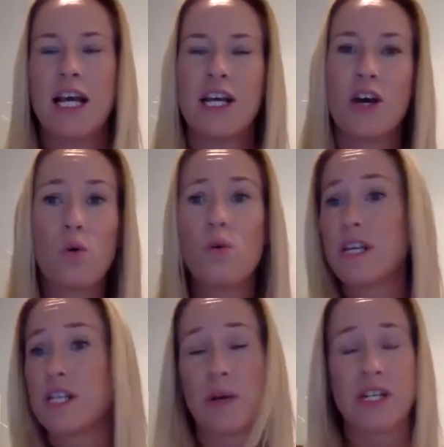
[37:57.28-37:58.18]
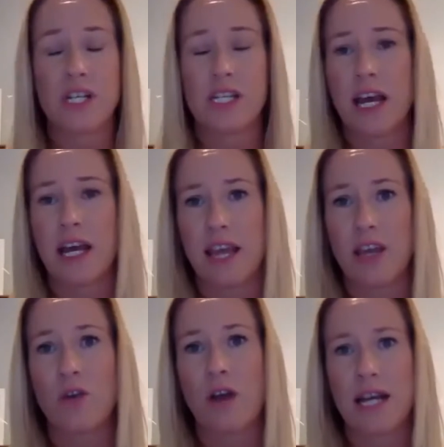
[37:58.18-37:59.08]
All these questions that
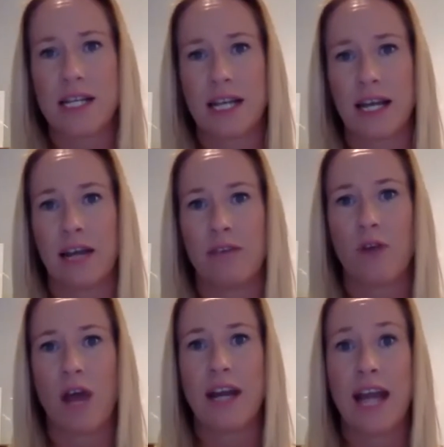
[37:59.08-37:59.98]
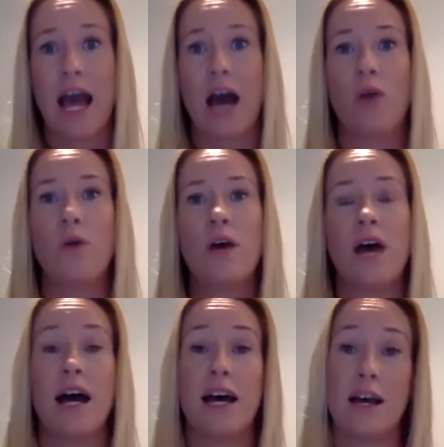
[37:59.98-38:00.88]
you're asking right now
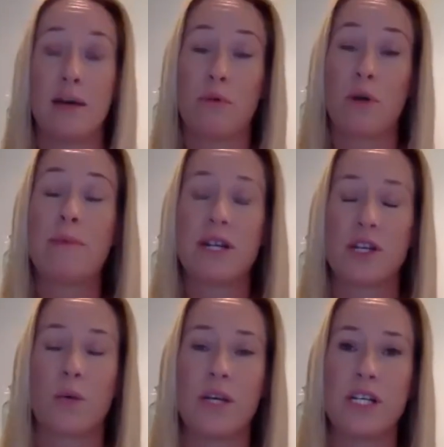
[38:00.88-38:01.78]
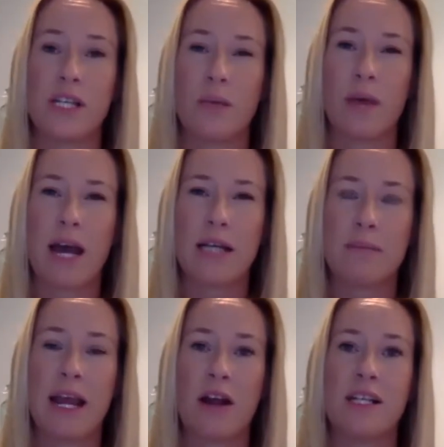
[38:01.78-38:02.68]
are pretty much the questions that we ask
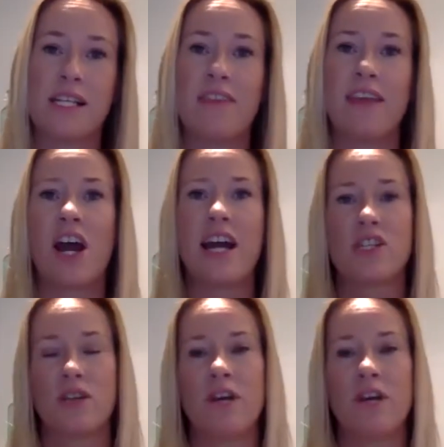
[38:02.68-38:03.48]
parents. And then I sort of